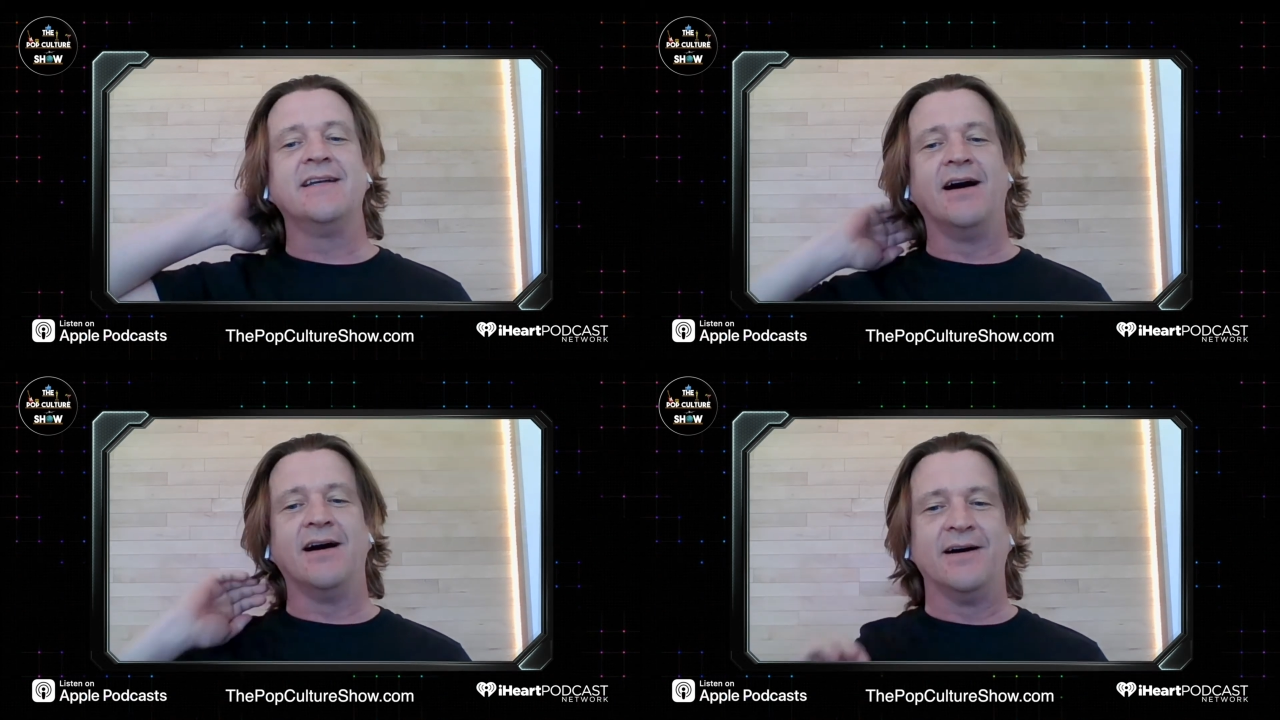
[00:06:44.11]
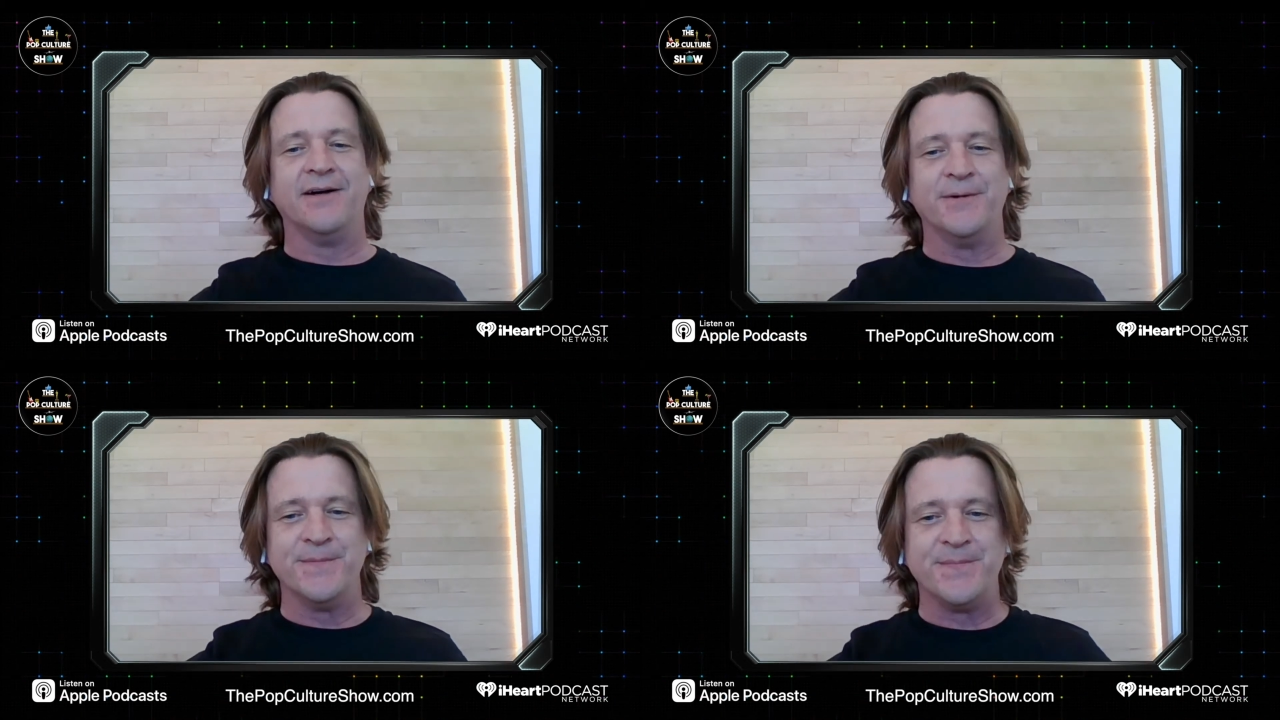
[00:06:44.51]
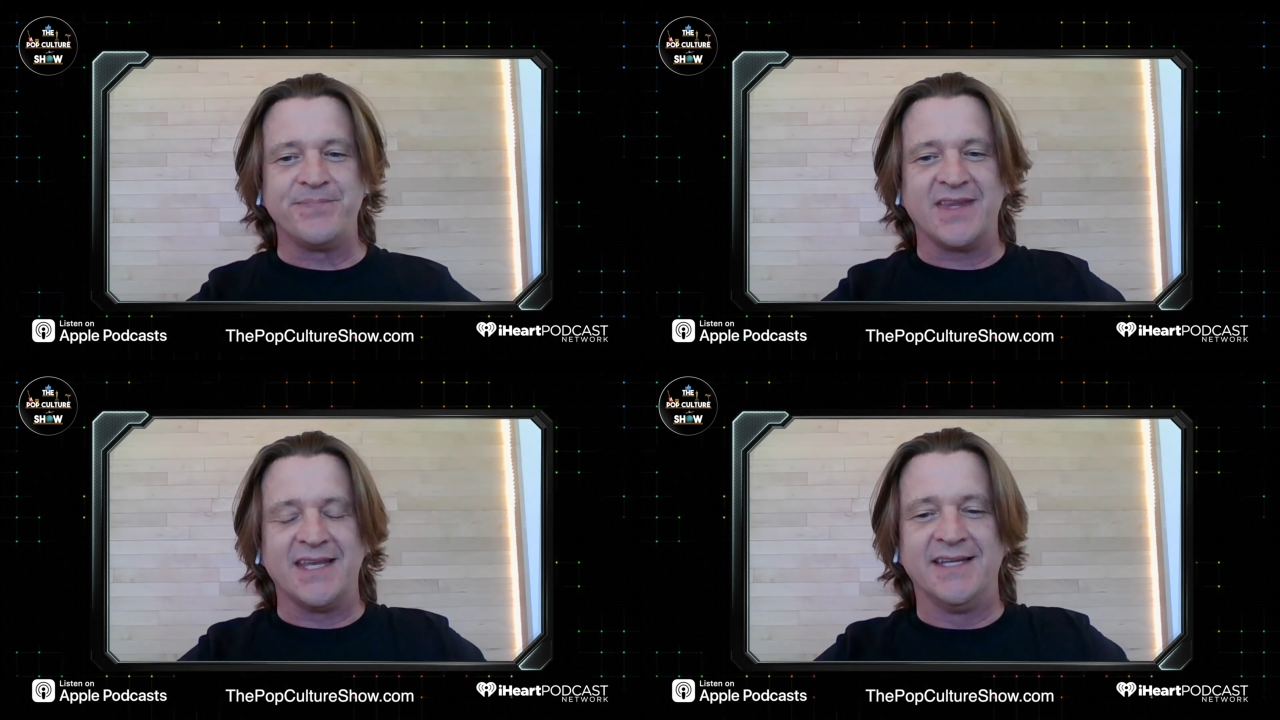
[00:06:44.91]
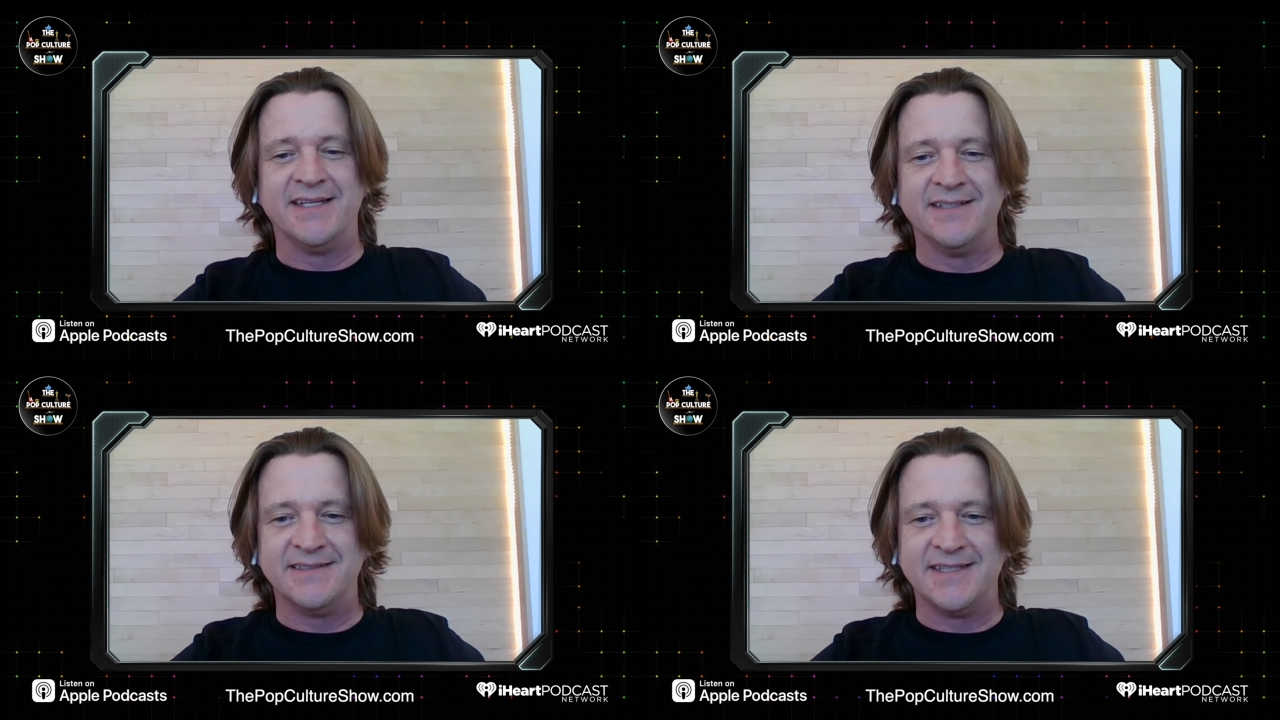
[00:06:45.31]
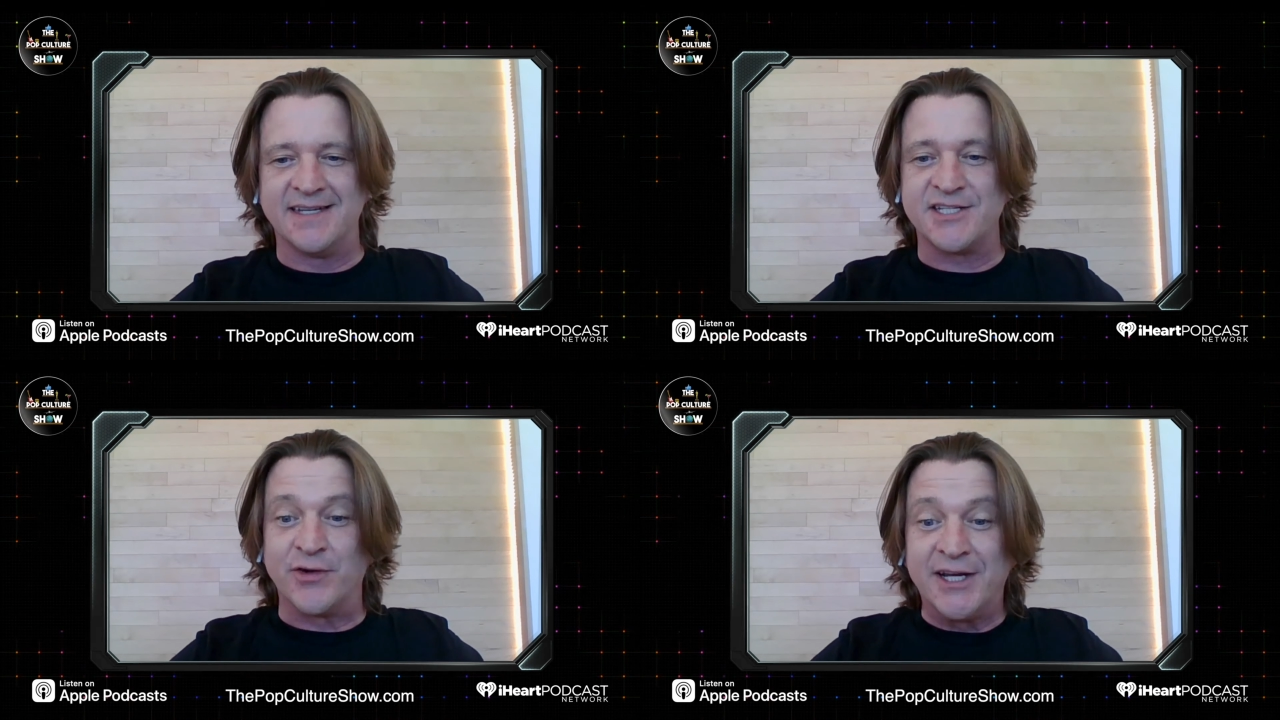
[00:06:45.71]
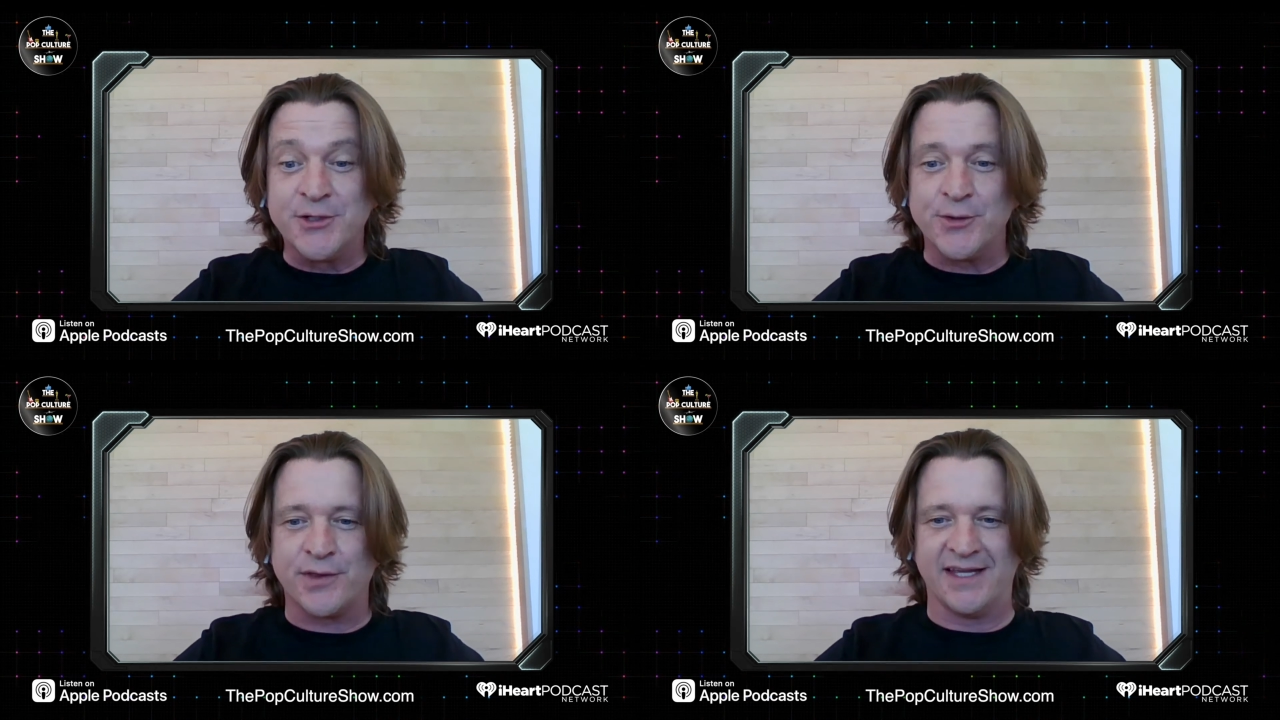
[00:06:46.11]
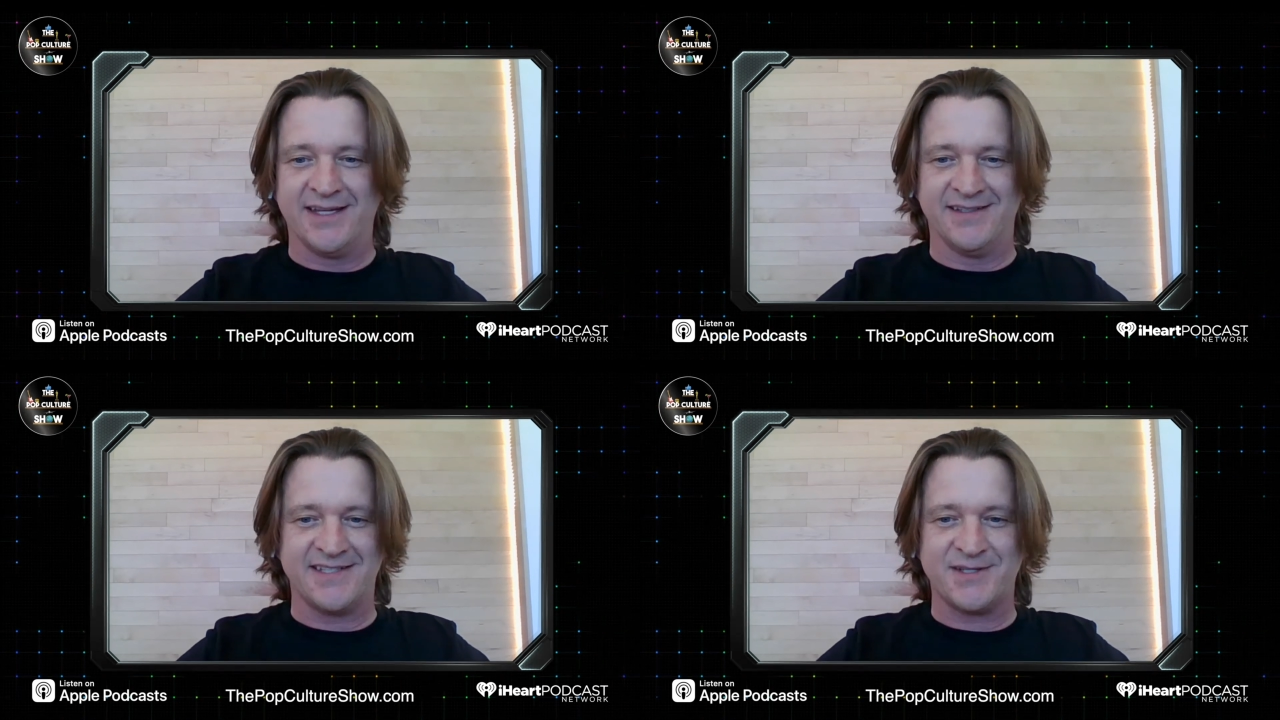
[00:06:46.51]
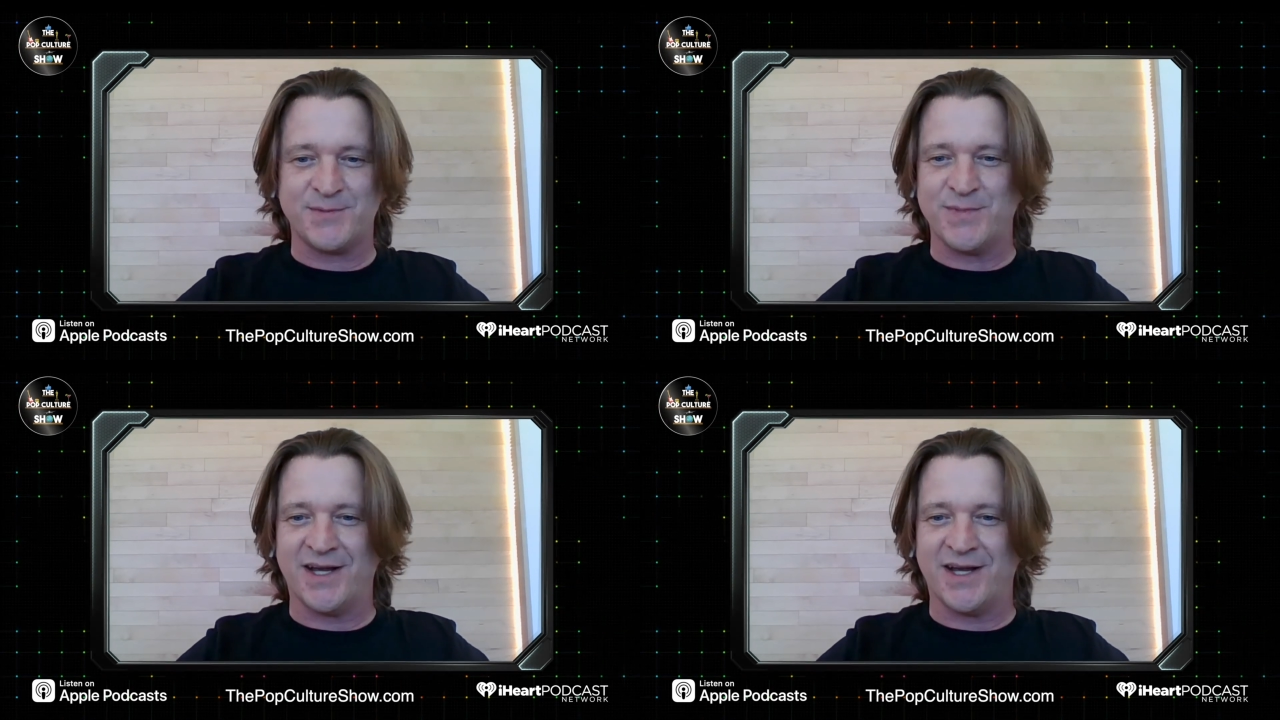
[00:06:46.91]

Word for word: um, in uh, Stranger Things.